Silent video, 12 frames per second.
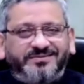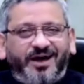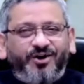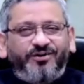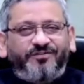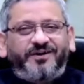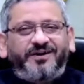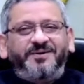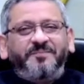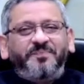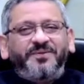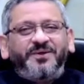However,
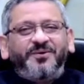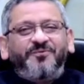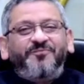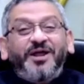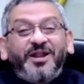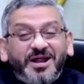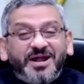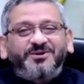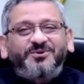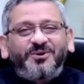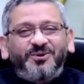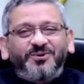we need to
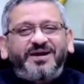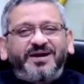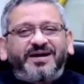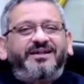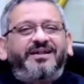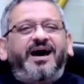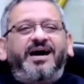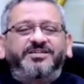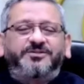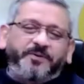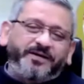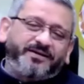look at the large
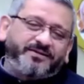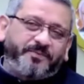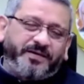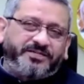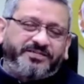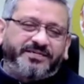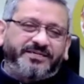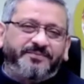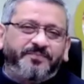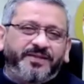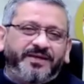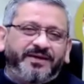picture
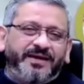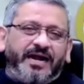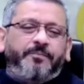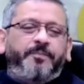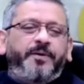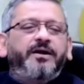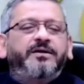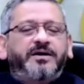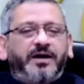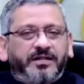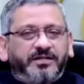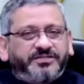and build
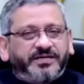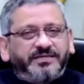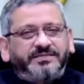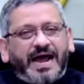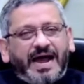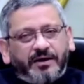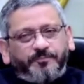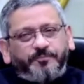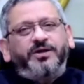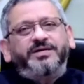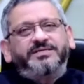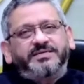cultures and
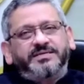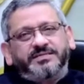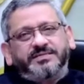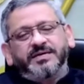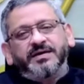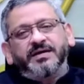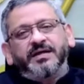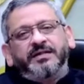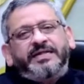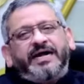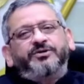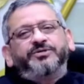policies
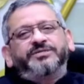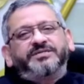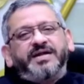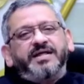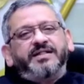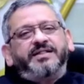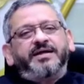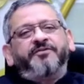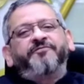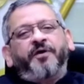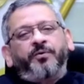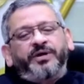that will strengthen the
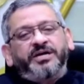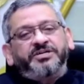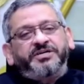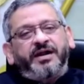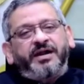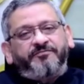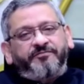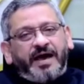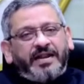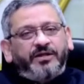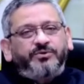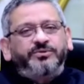foundation and
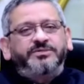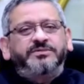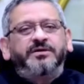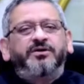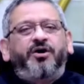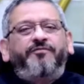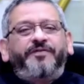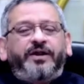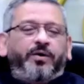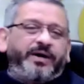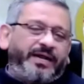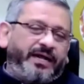values of an
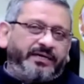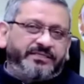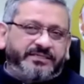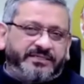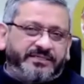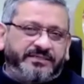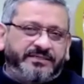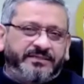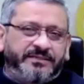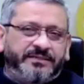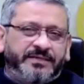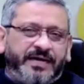organization
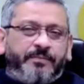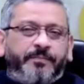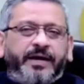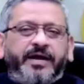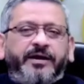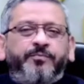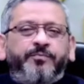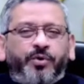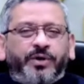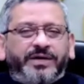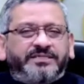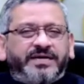and make it more
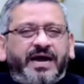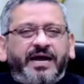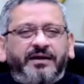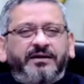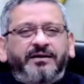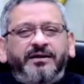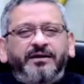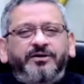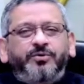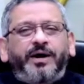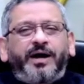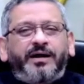agile
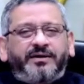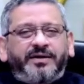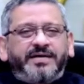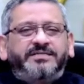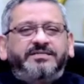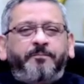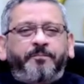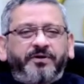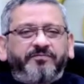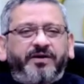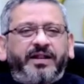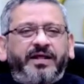to address the
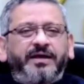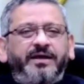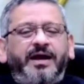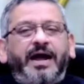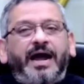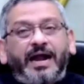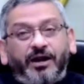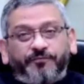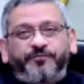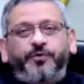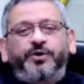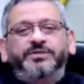prevailing and, of
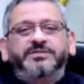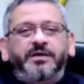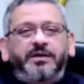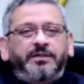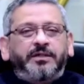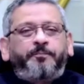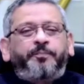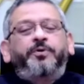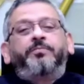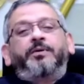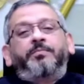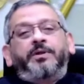course, the
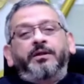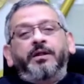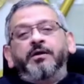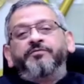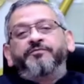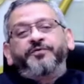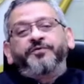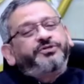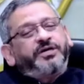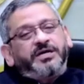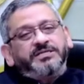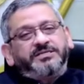probable
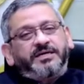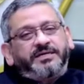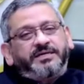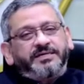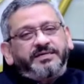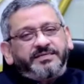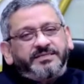future uncertainties.